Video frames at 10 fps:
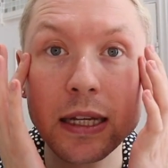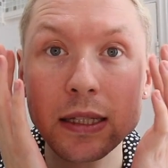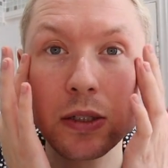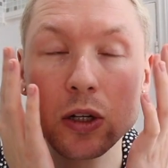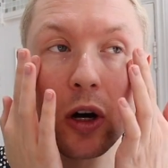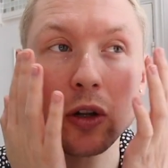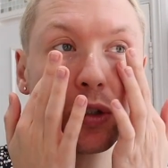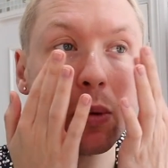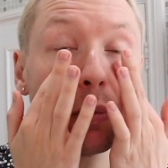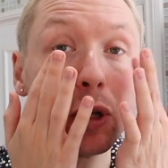it's
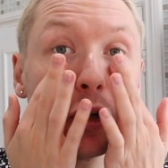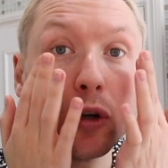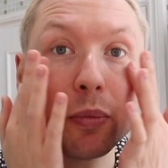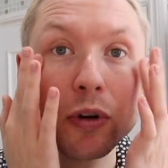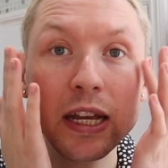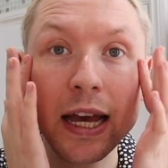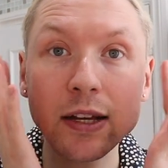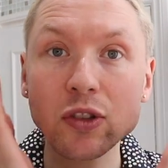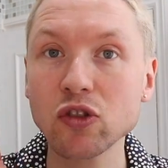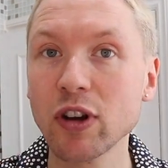got blueberry
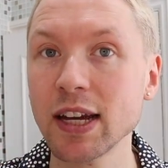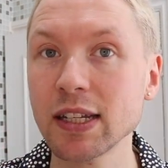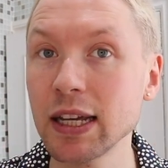extract